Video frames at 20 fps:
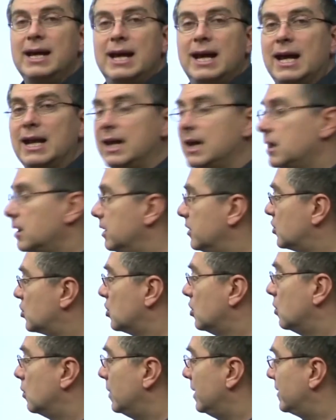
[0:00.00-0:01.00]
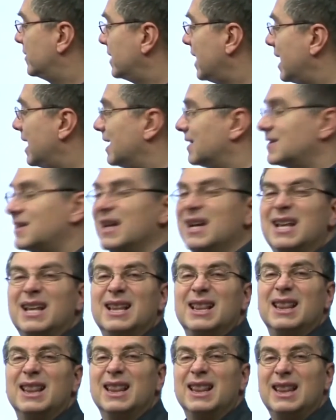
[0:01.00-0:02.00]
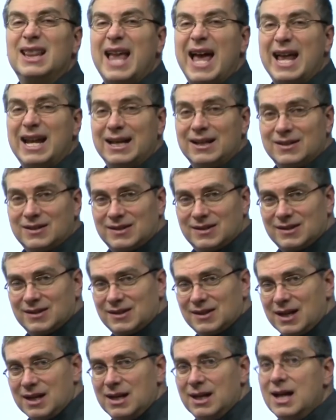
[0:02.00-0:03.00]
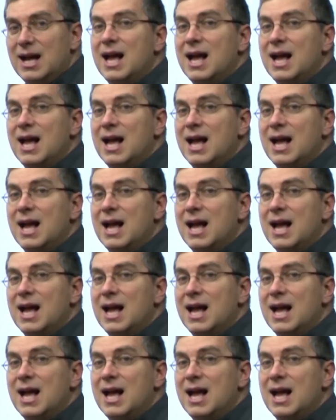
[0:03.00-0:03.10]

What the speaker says: In English, we say it's lettuce.